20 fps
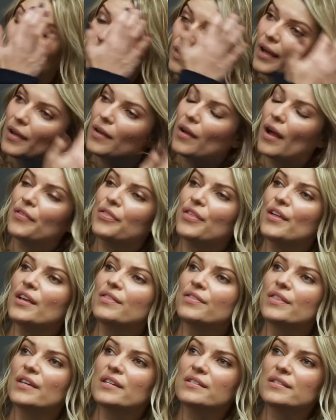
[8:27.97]
I, I
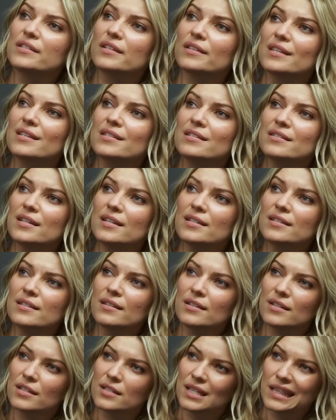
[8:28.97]
think this this
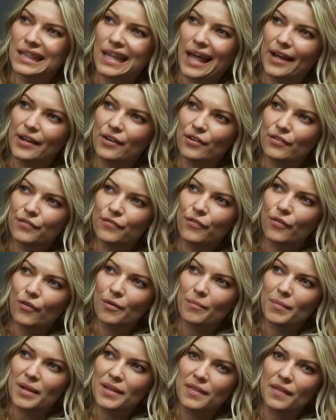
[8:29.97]
season is lighter
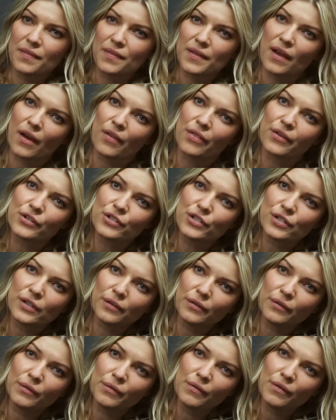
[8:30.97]
for me than the other
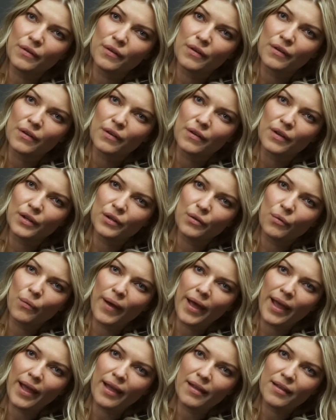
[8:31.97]
two, in a
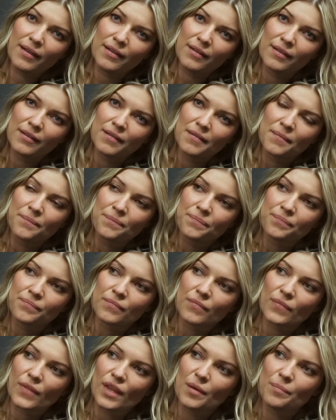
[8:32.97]
way.
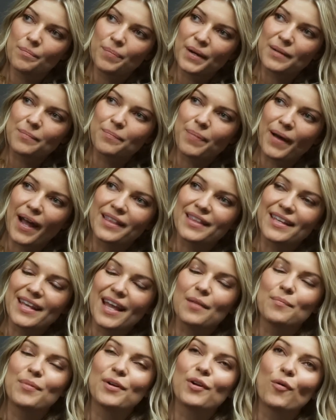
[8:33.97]
But by the
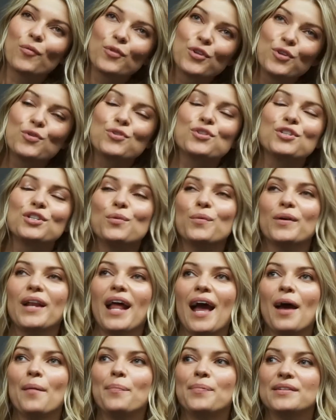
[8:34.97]
end, but usually what
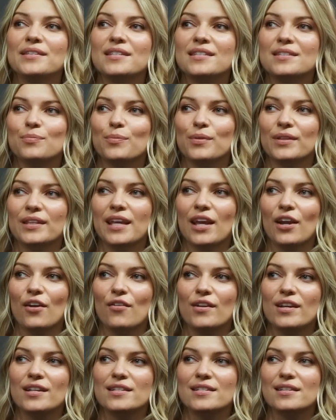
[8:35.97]
happens with
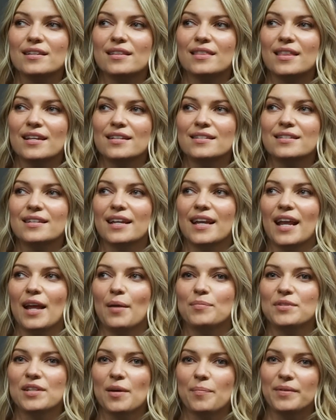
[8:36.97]
Carrie is things get
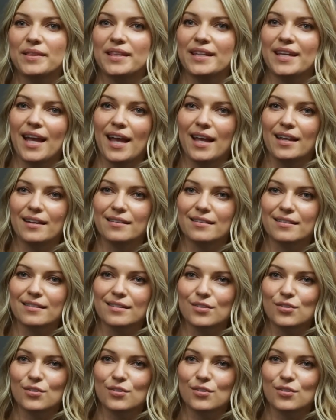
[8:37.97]
amped up at the end.